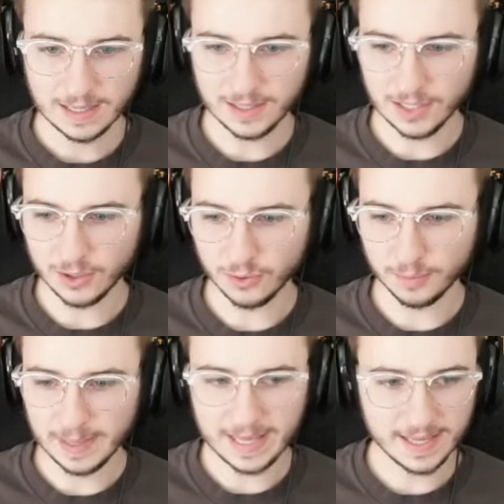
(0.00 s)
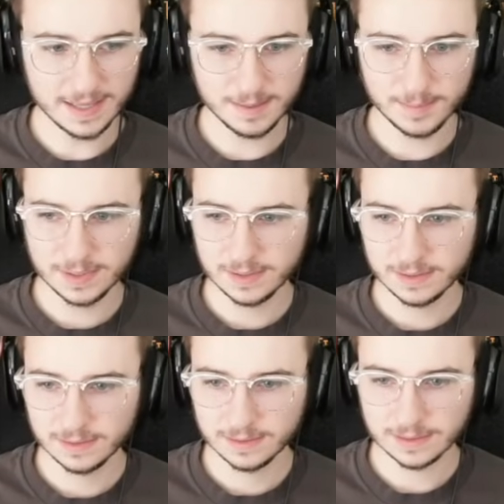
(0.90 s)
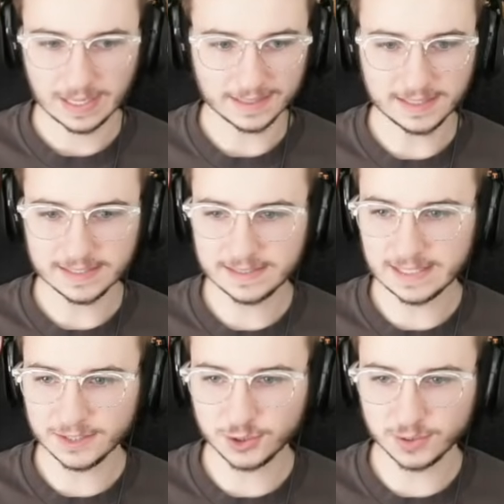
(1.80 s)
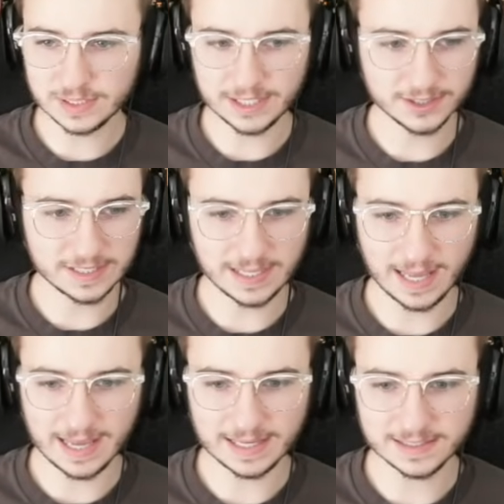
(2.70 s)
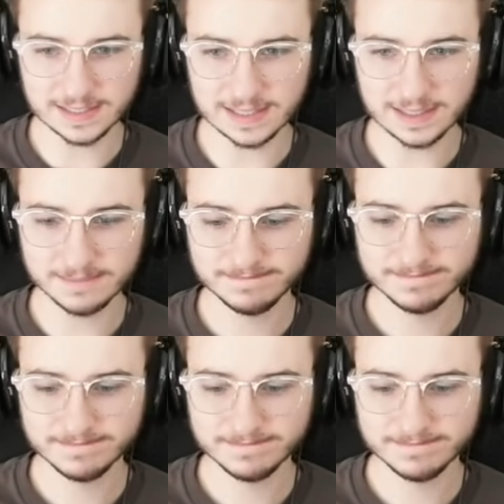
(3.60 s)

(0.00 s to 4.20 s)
Hello, ma'am. Got the essentials here today, I see.